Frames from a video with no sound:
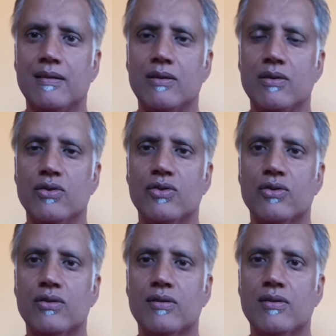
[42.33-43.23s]

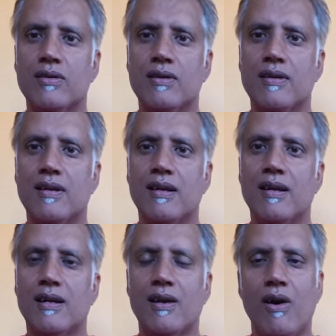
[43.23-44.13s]
there's
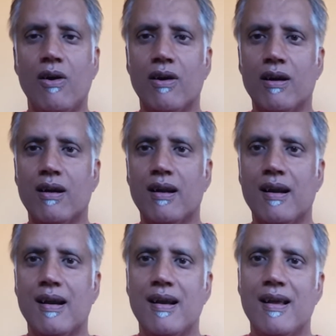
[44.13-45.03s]
a car
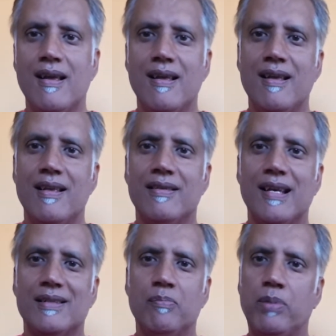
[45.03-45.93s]

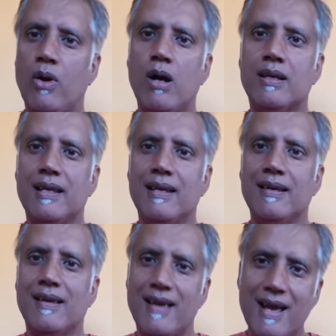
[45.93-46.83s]
that's
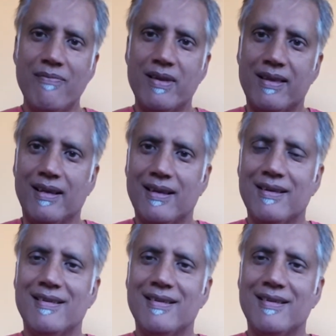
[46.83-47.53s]
blocking everything.